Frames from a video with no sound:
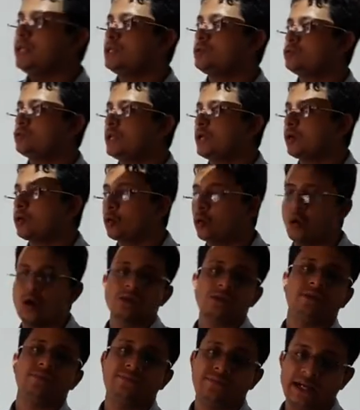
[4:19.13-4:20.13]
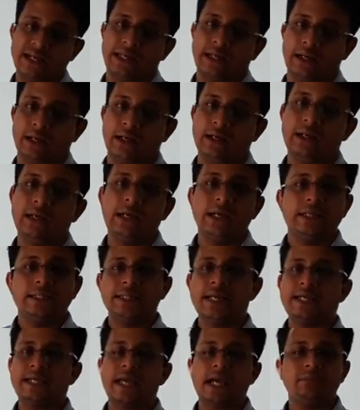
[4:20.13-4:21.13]
to the cause of fire.
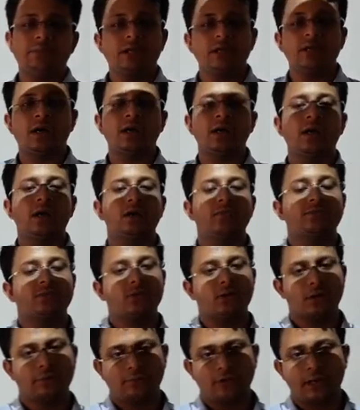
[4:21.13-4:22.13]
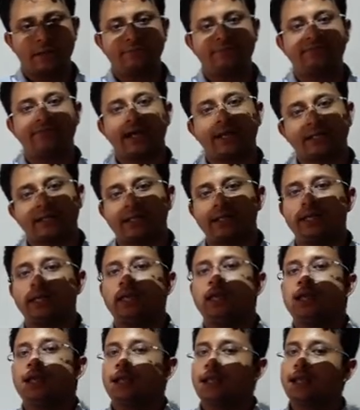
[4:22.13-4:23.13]
That can be done for a factory,
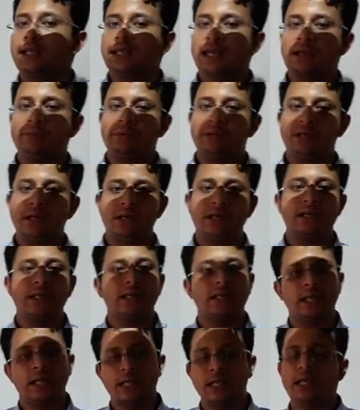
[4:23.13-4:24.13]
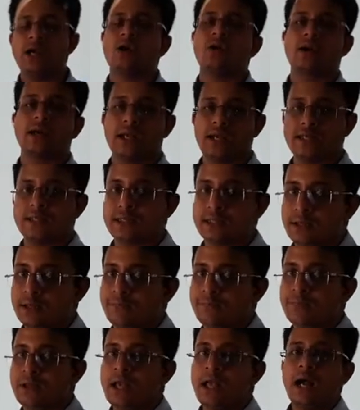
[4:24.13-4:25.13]
that can be done in any organization
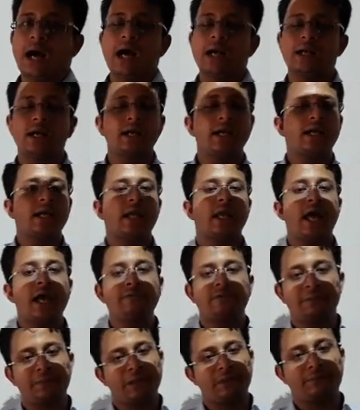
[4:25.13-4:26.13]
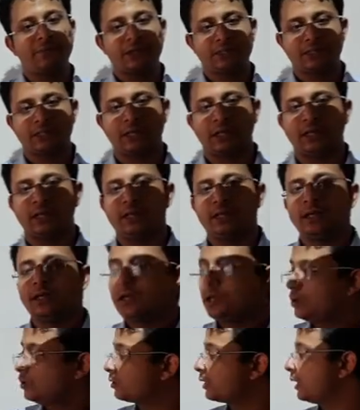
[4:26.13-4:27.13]
other than the life of a person.
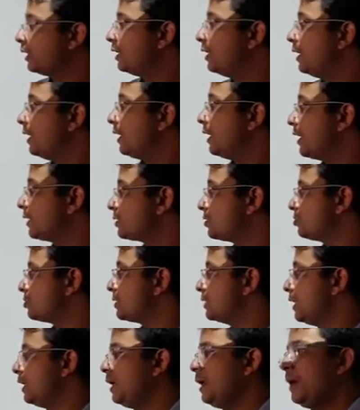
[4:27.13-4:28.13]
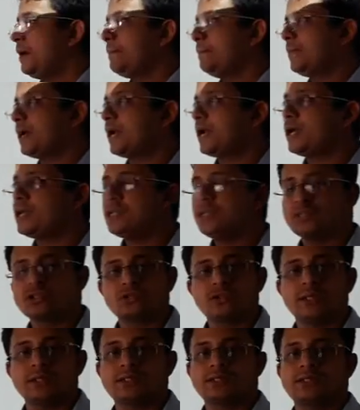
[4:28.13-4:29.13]
Okay, next you see marine
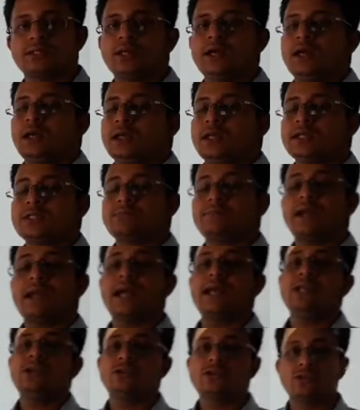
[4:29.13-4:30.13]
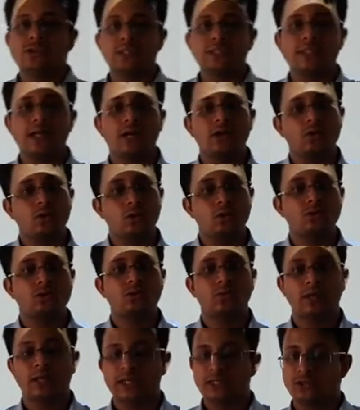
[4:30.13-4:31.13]
insurance. This marine insurance are those
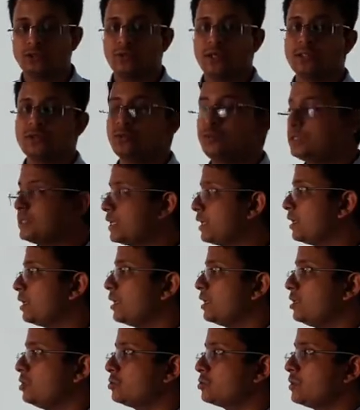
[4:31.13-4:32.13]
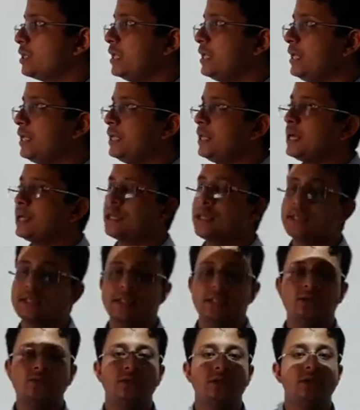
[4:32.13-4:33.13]
insurance which are done usually in the
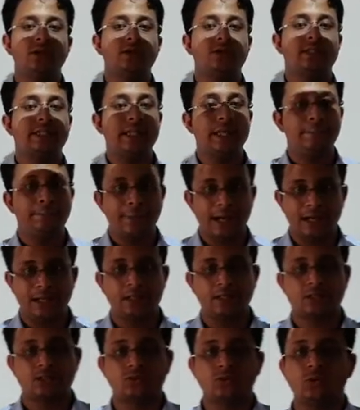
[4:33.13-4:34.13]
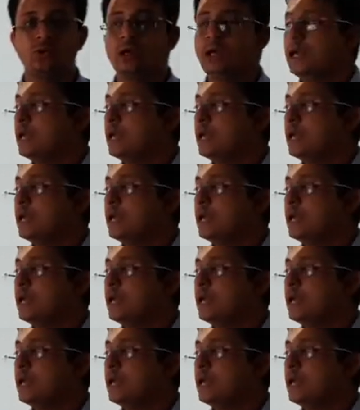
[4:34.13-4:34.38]
cases with your sea perils to